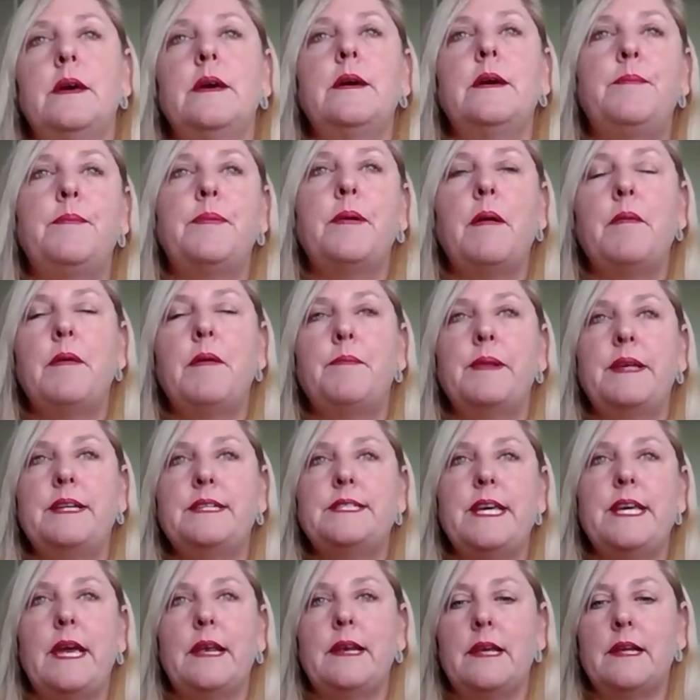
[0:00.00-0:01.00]
Probably
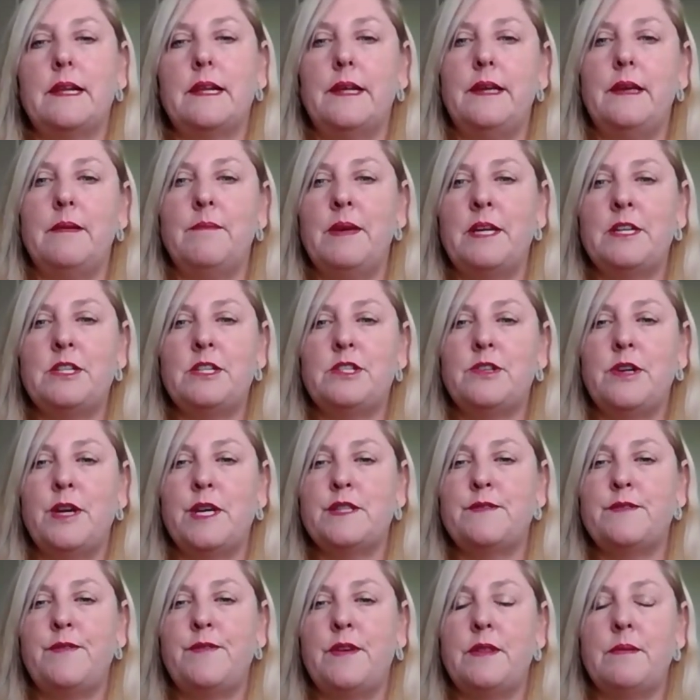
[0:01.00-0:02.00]
technically you're meant to
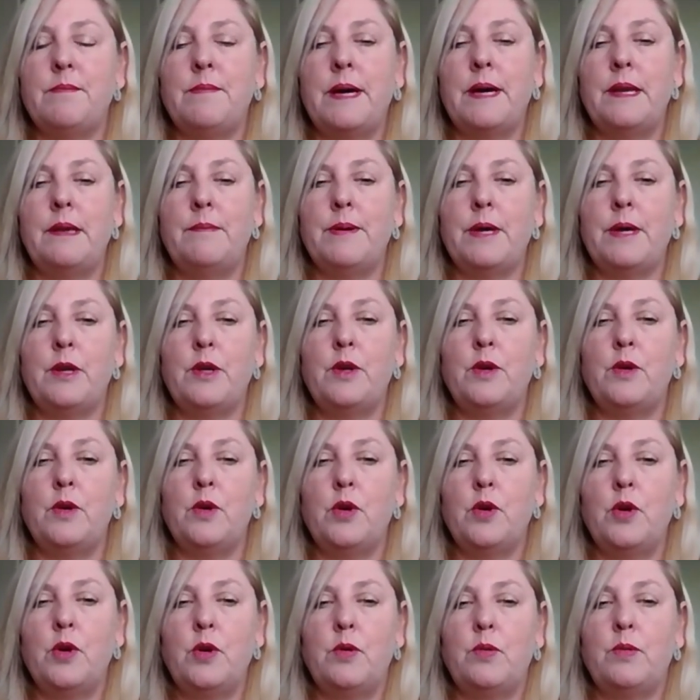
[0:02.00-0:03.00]
transfer the money, but
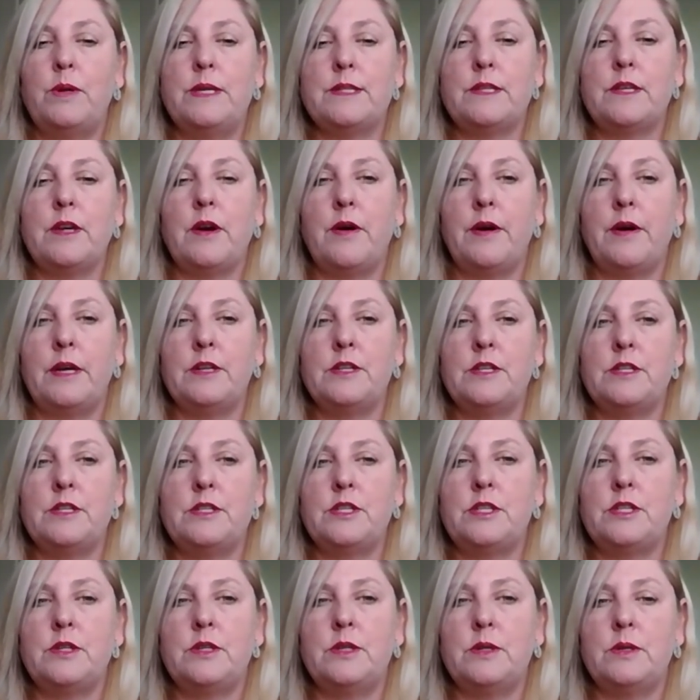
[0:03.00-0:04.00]
who is going
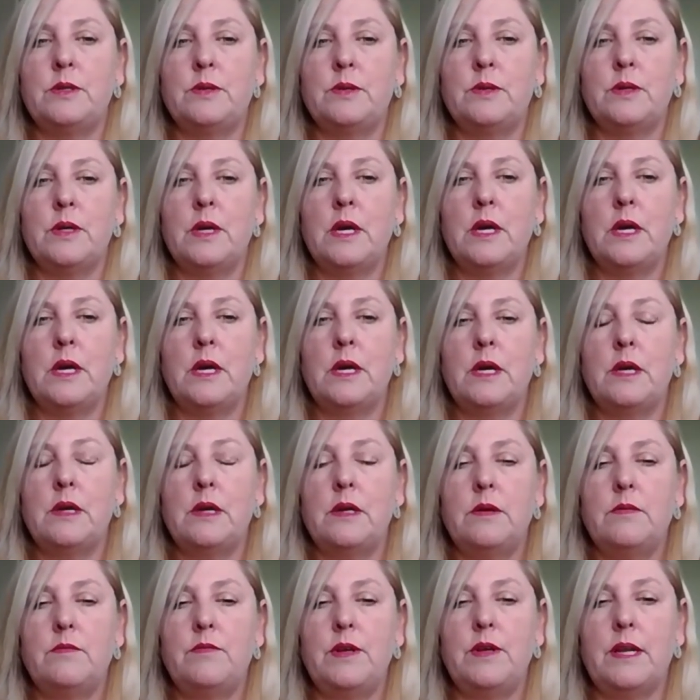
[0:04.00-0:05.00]
to
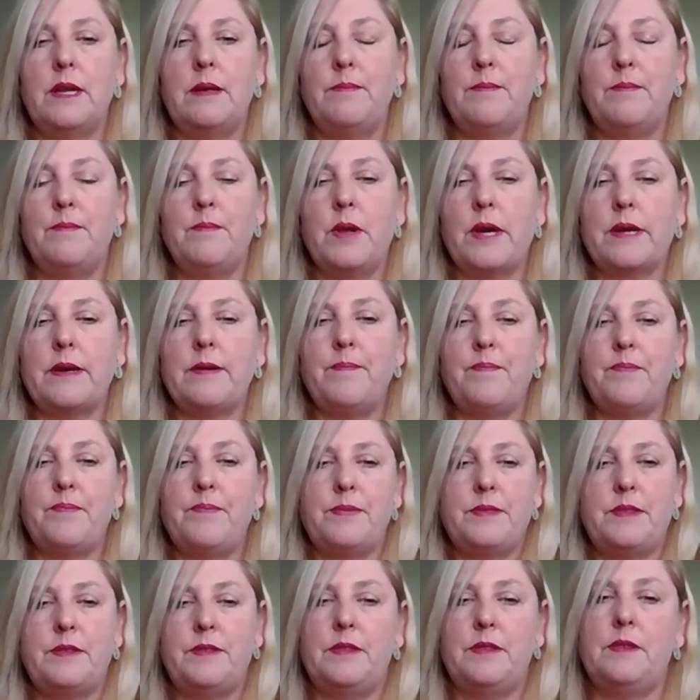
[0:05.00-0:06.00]
really, like,
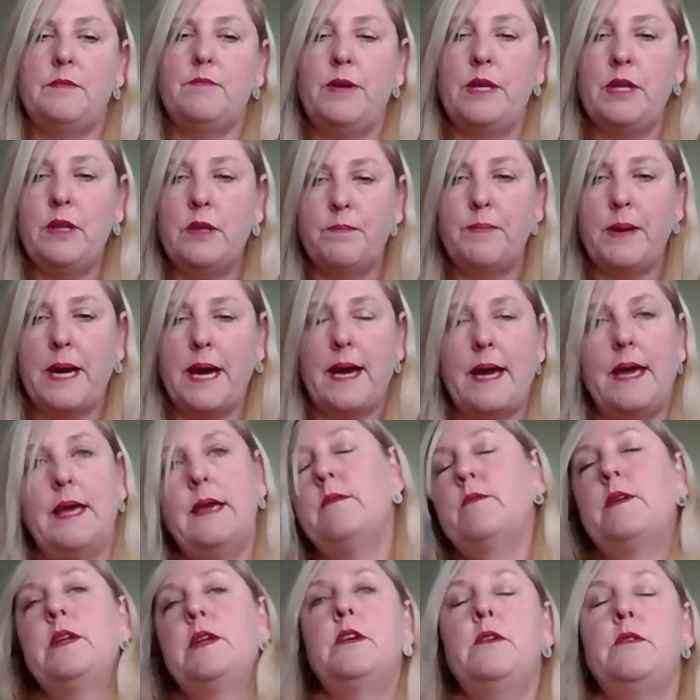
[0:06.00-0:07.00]
when
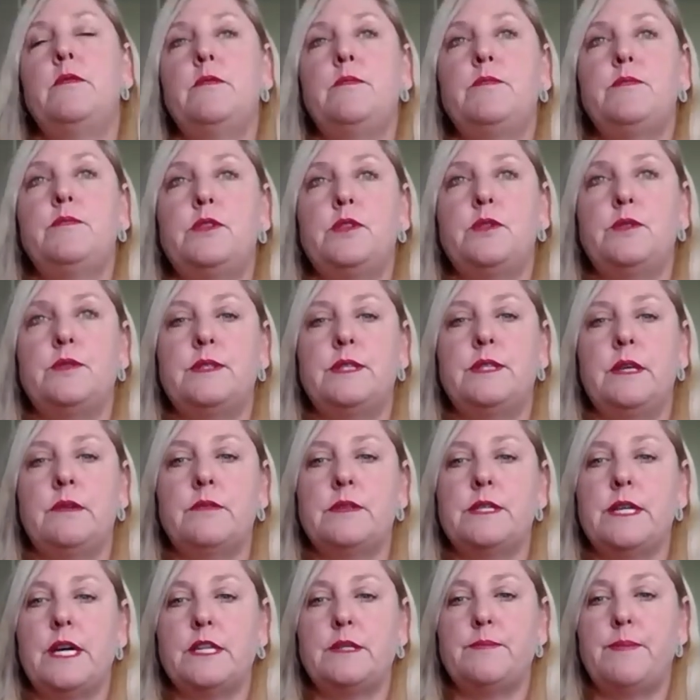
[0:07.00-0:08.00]
you do single
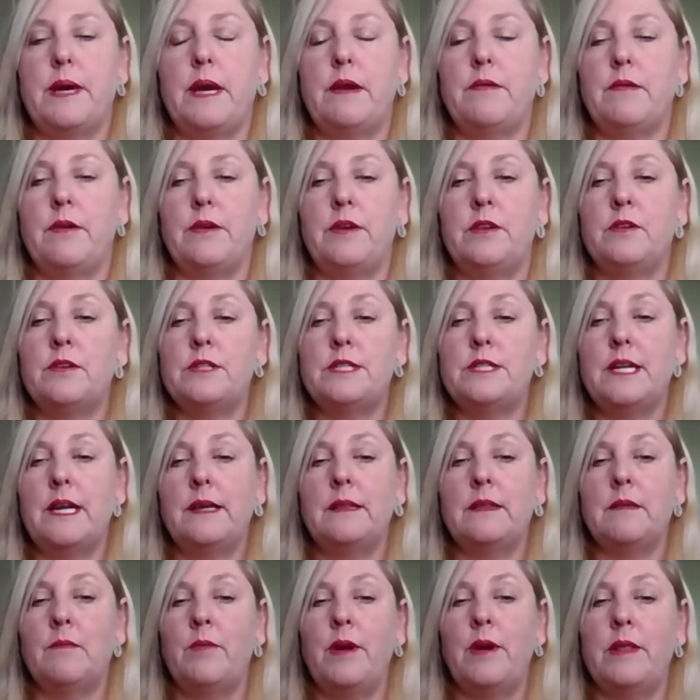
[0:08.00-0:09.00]
touch payroll, you're not
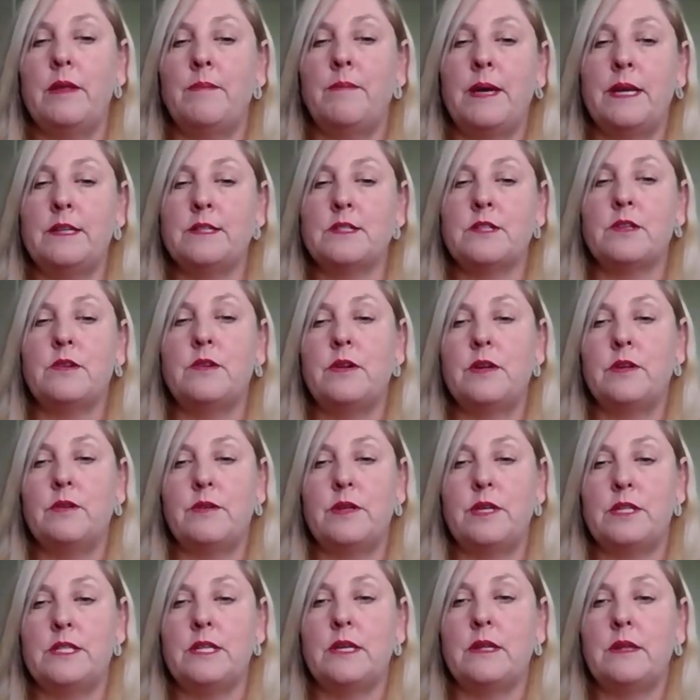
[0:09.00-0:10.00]
telling them where the money's gone. All
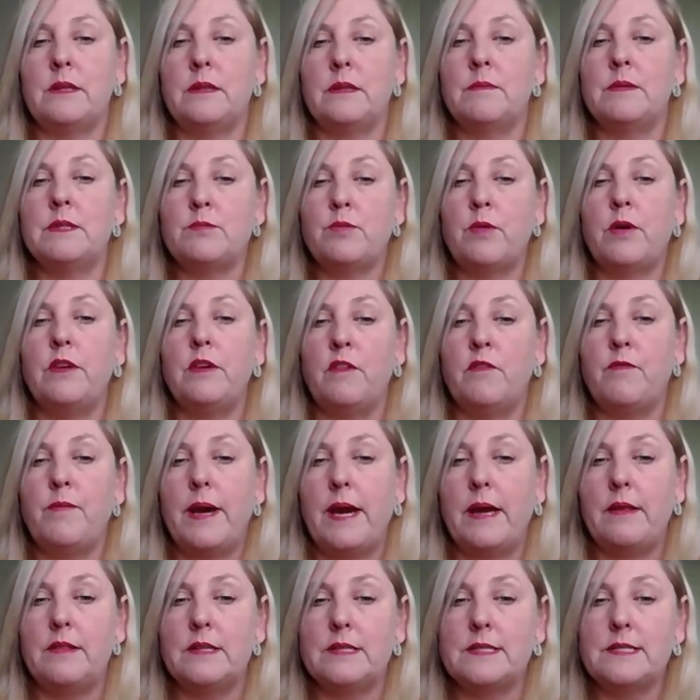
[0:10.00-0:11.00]
you're telling them is what you've
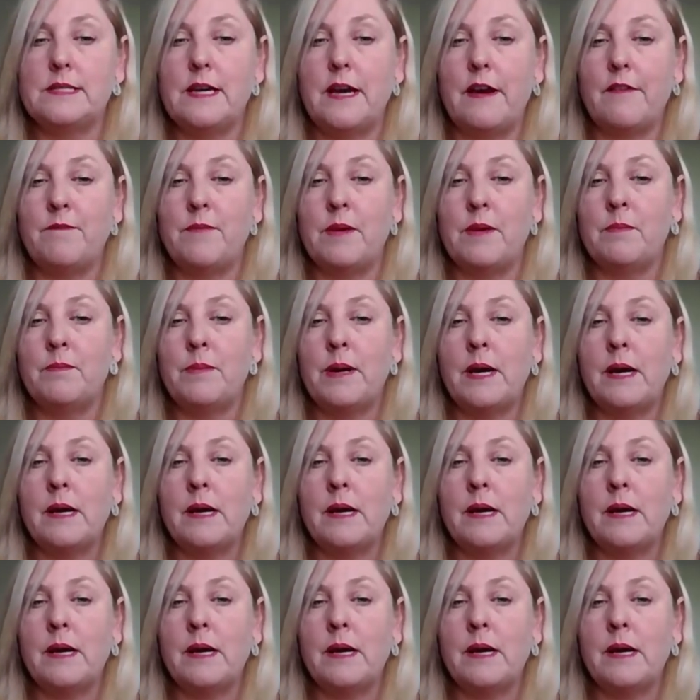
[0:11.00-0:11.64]
paid the staff member.